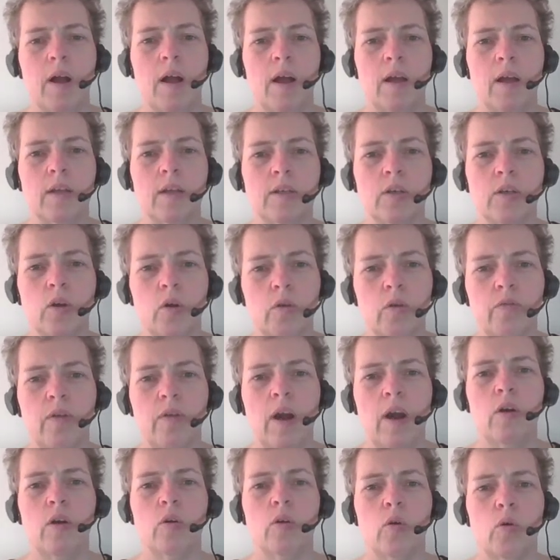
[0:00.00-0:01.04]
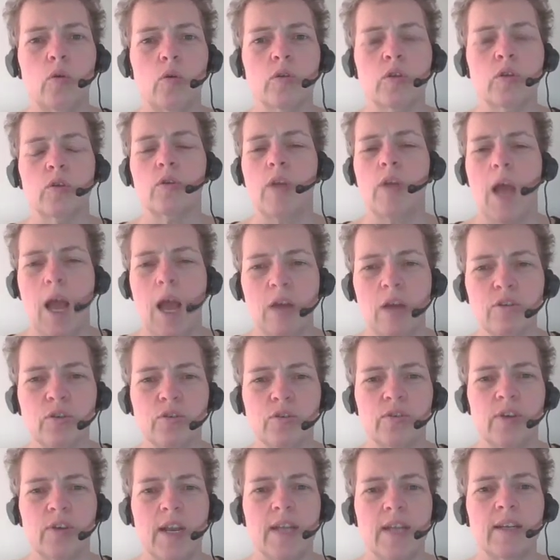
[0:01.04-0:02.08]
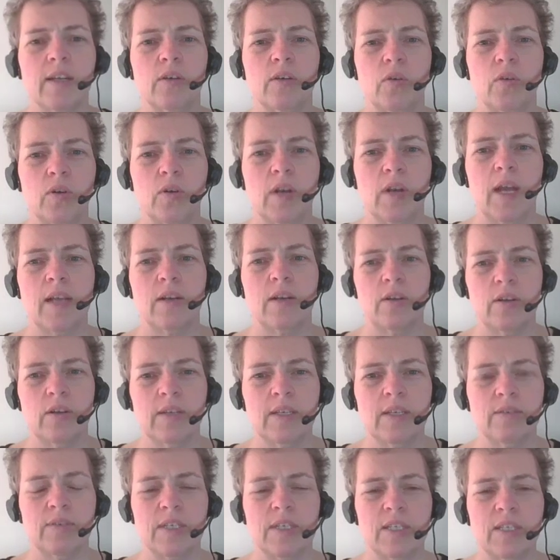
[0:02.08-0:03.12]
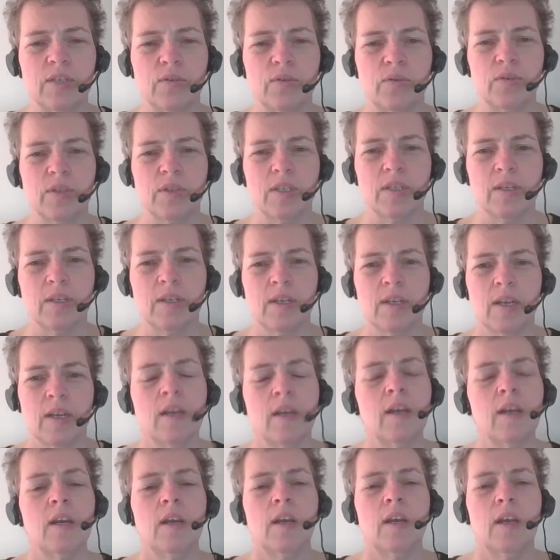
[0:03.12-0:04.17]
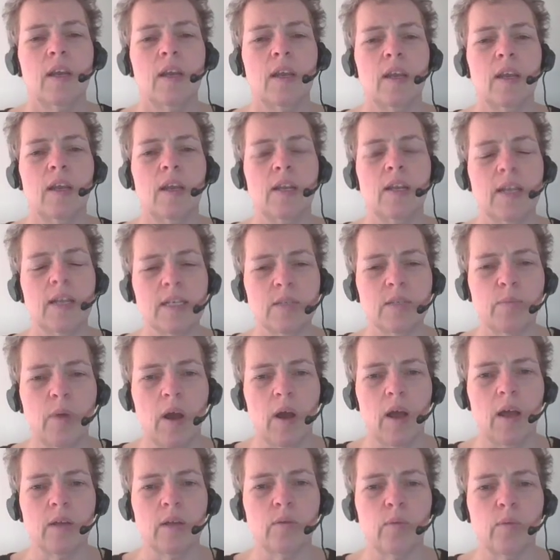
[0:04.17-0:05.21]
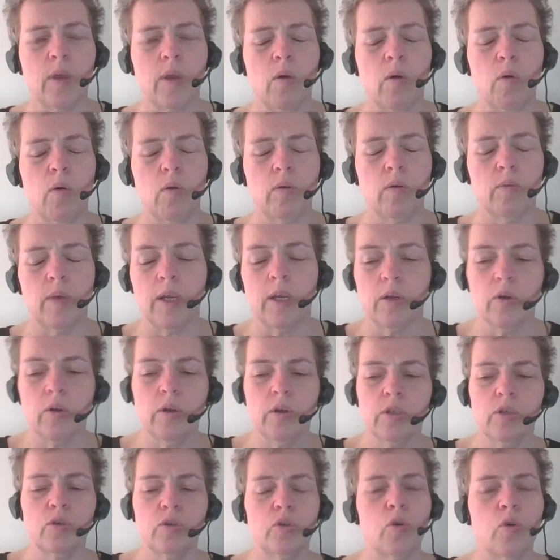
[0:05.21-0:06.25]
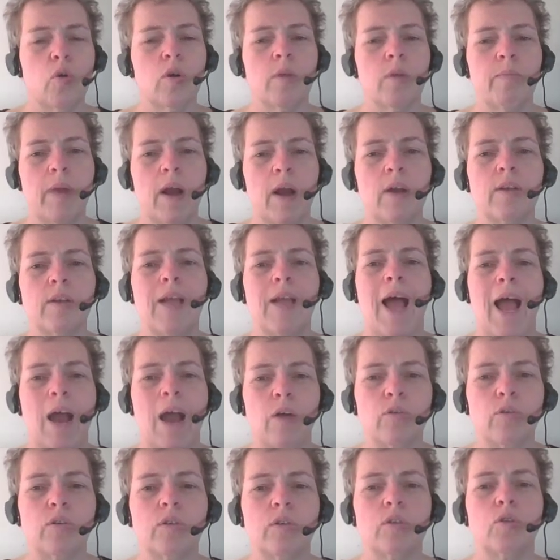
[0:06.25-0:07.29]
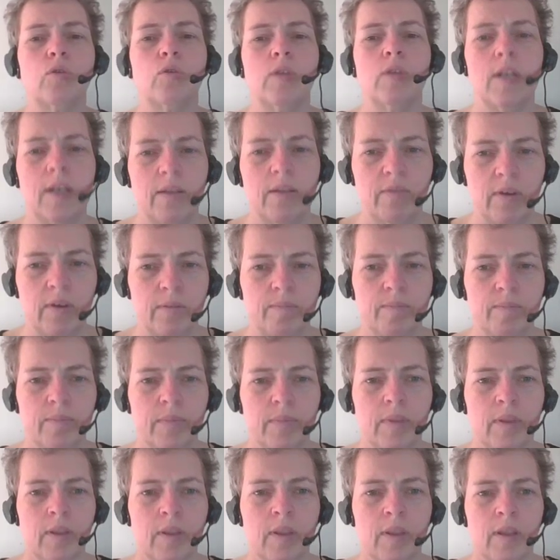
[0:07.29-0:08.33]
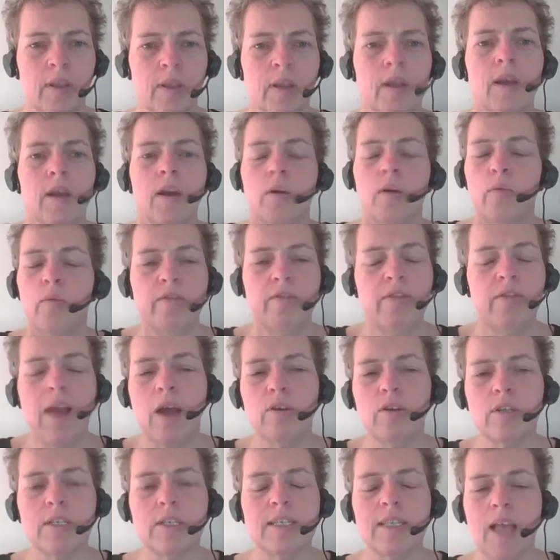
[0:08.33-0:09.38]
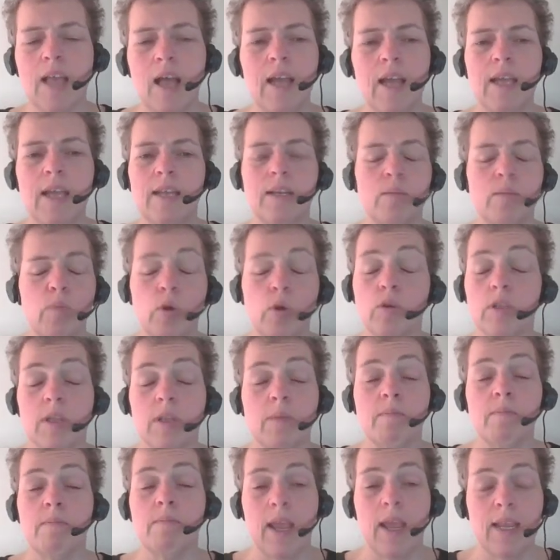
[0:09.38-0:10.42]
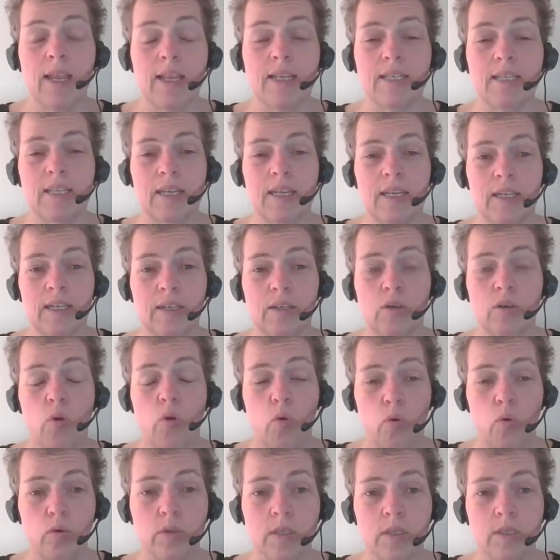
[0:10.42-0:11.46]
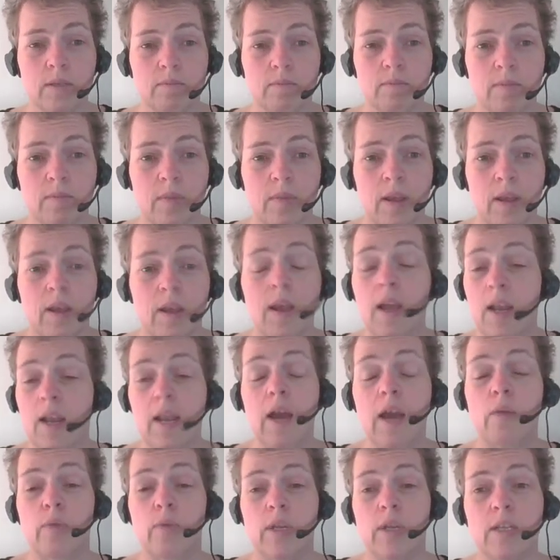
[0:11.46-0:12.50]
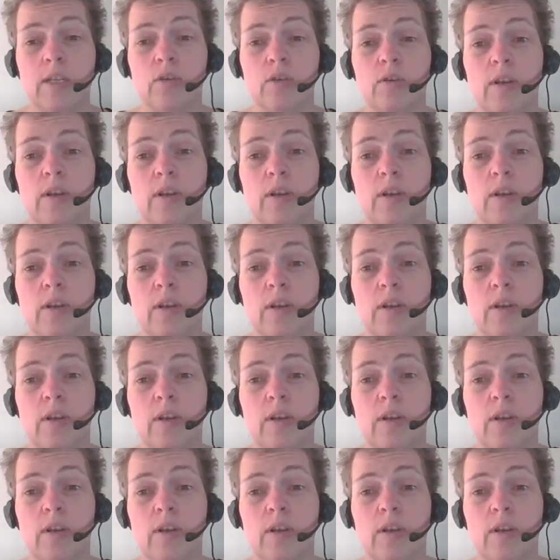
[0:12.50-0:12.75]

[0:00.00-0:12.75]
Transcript: part of our course on how to create an online learning resource. In this part, we are going to talk about how to deliver. We've now designed the most amazing course, and now we need